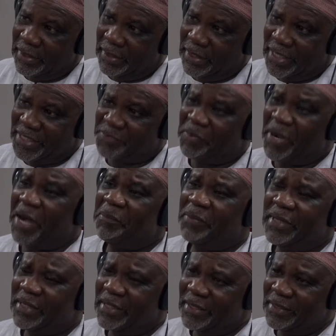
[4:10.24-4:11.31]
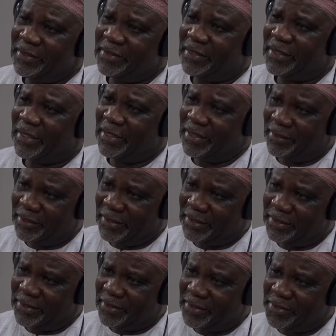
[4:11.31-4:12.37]
has publicly declared
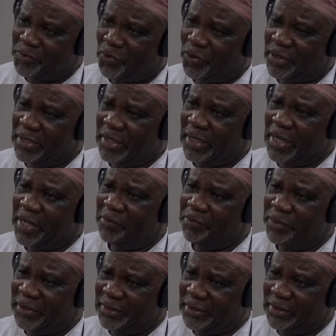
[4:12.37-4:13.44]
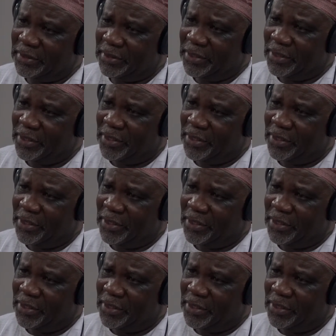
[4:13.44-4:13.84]
that his political ambition